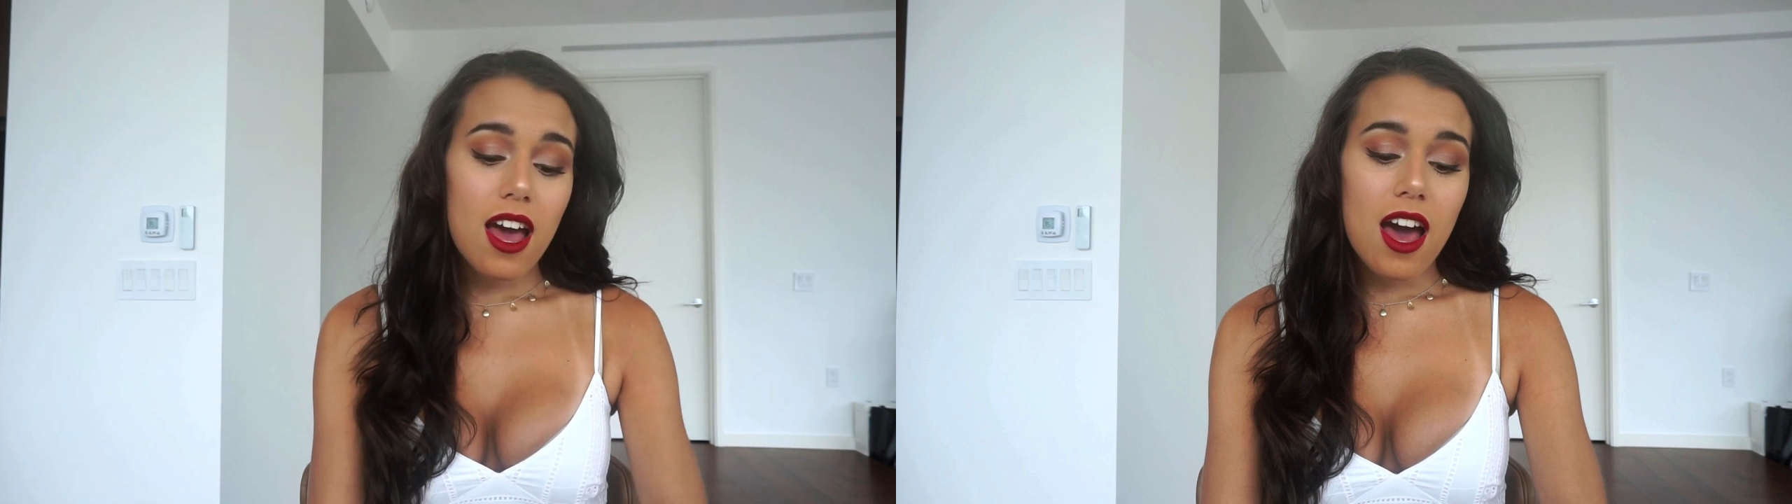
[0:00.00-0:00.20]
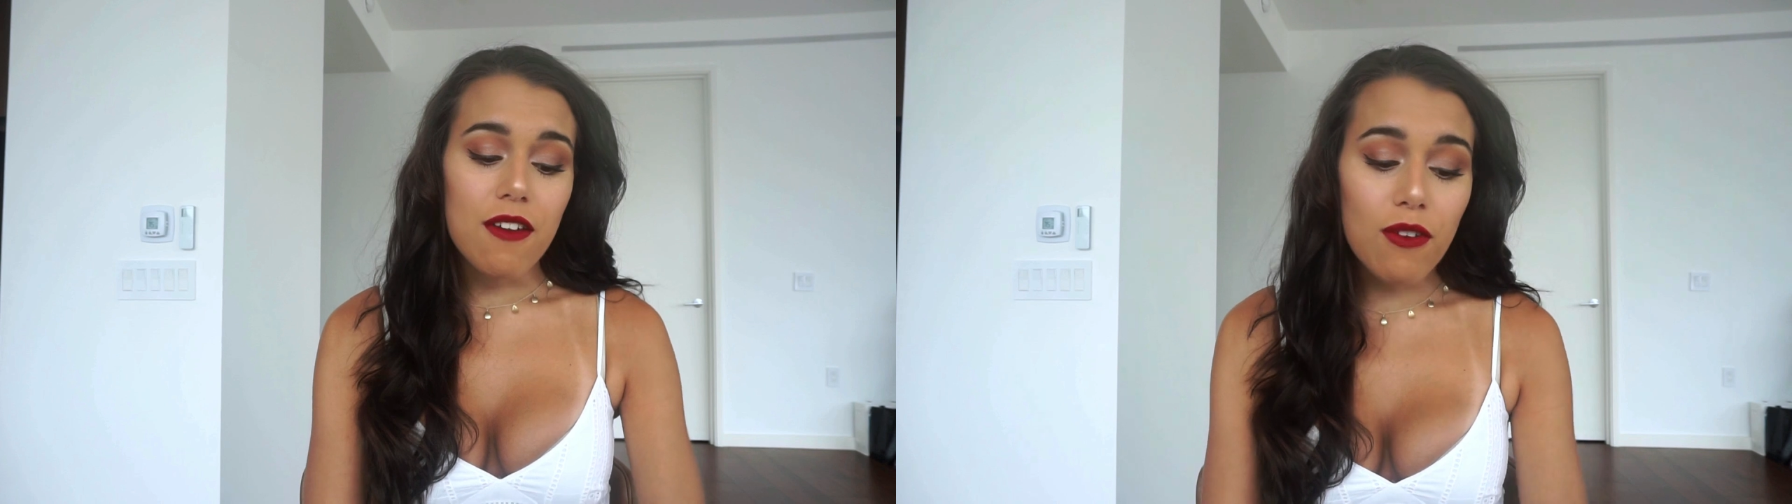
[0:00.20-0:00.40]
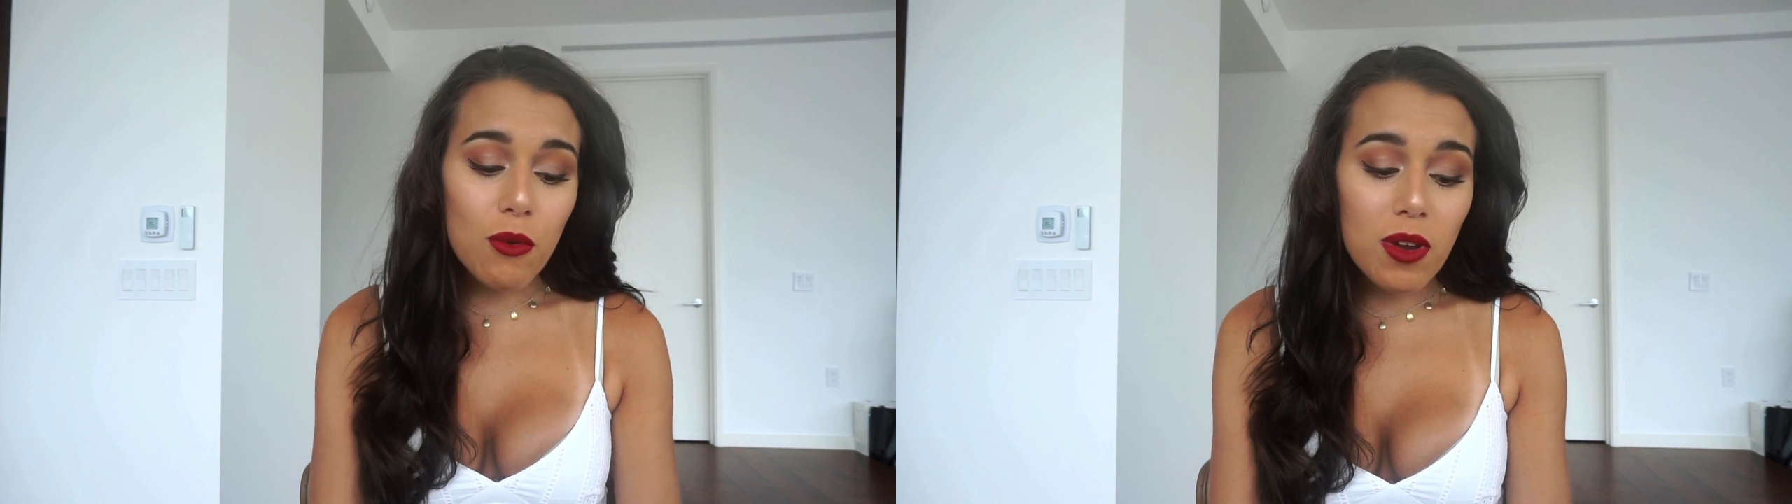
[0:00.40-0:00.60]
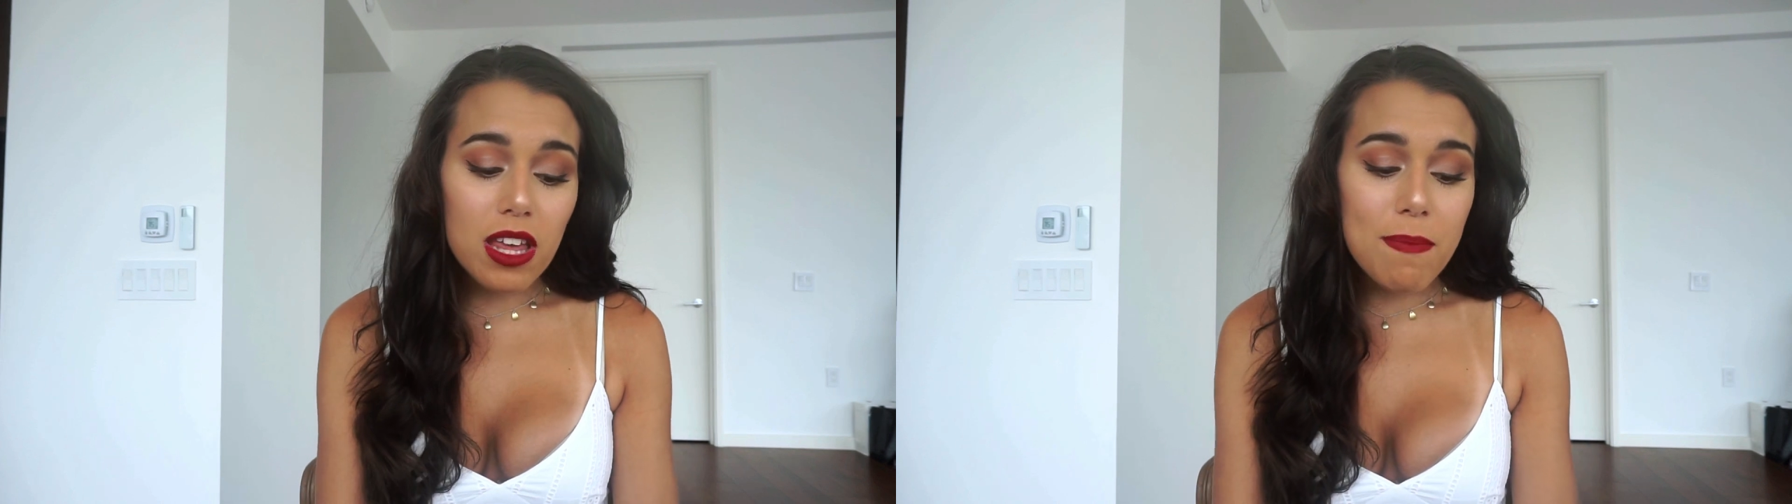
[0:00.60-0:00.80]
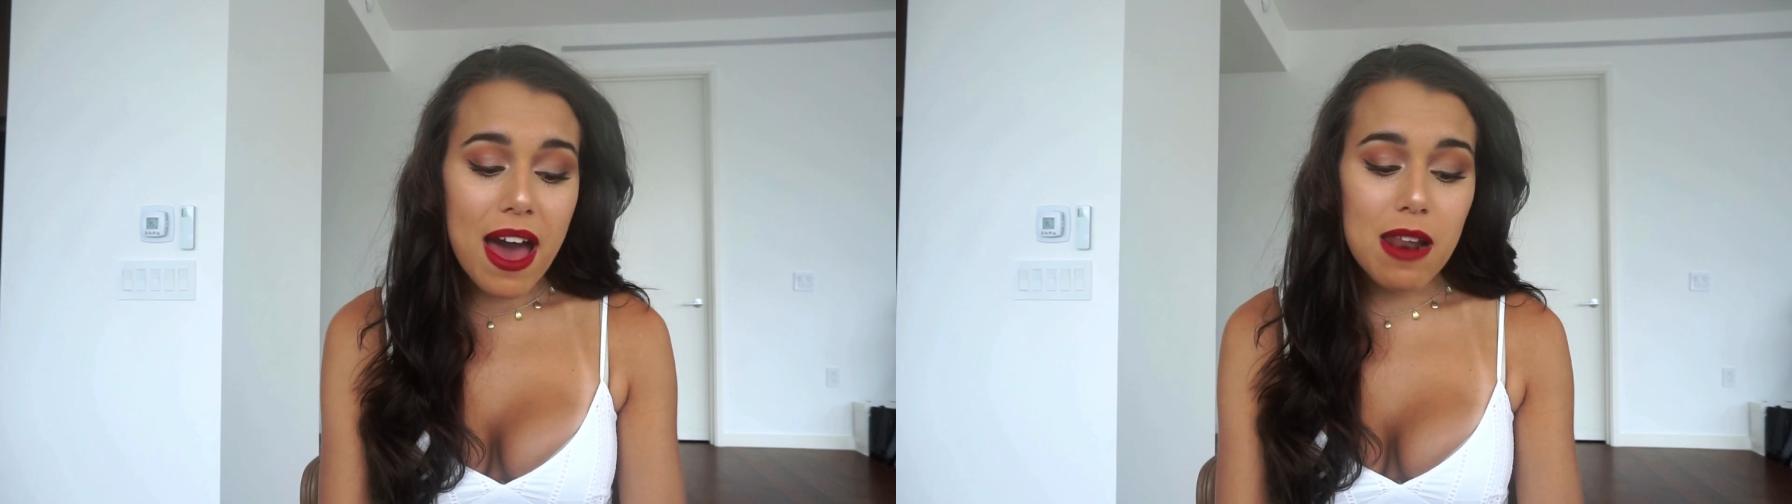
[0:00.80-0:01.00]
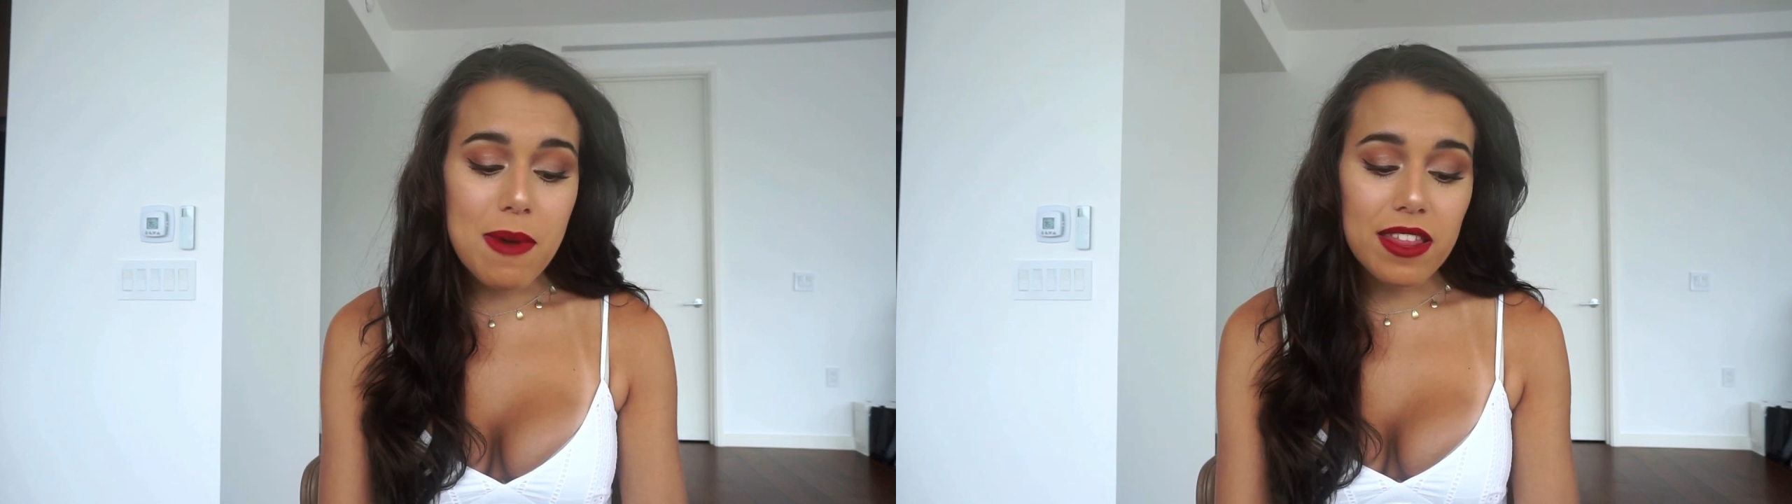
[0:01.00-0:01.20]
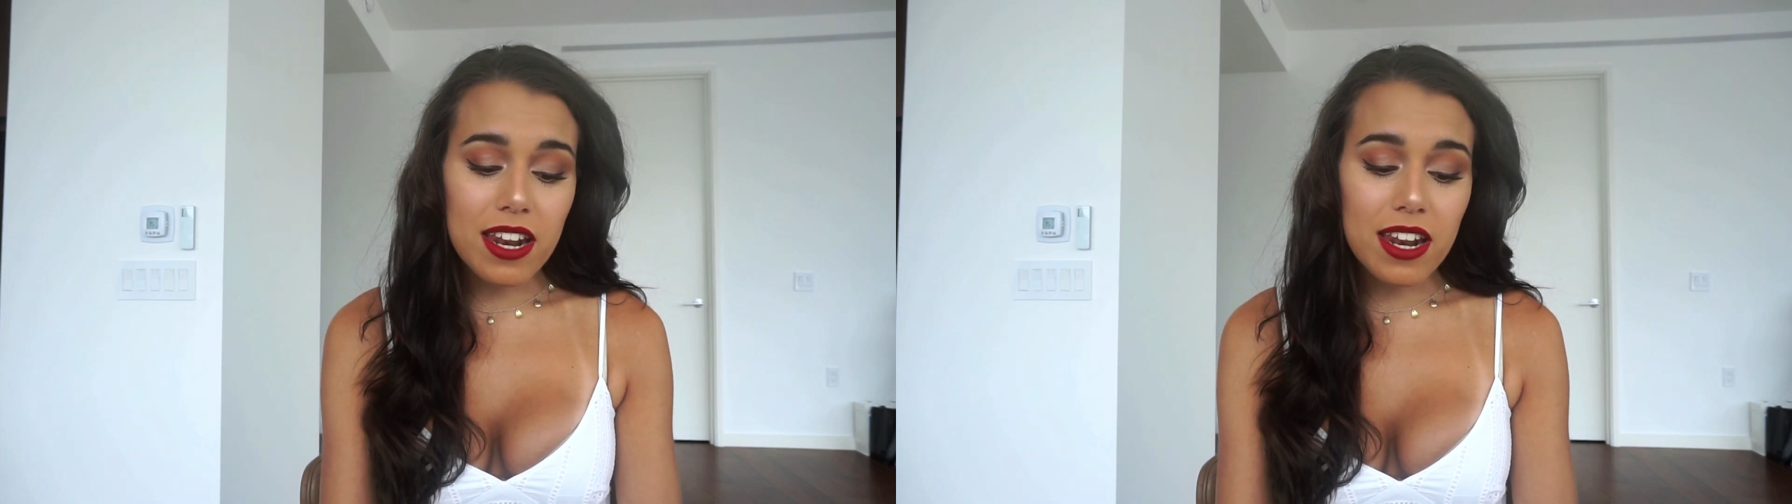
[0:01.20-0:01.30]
I feel really bad about that